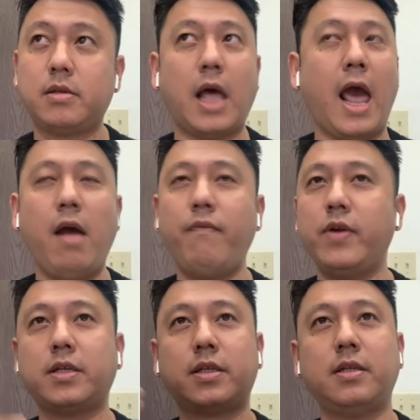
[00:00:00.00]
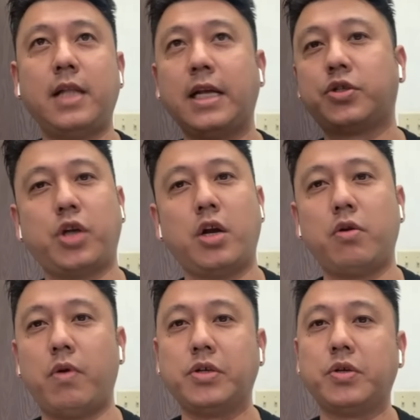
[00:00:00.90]
every next
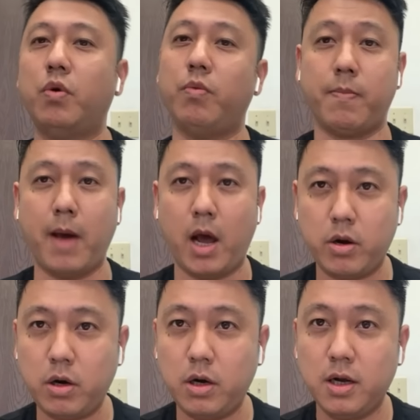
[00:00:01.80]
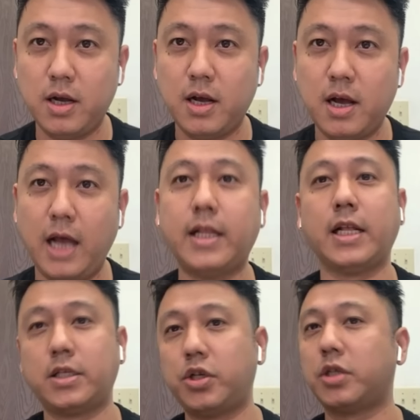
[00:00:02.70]
generation will be better. And they
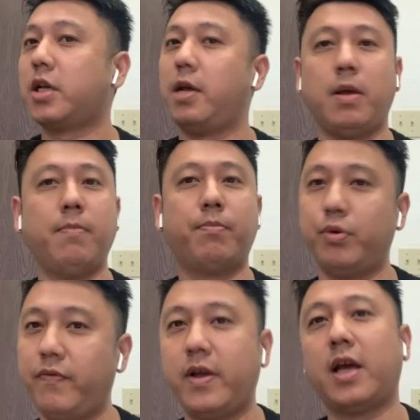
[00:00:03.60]
just keep improving.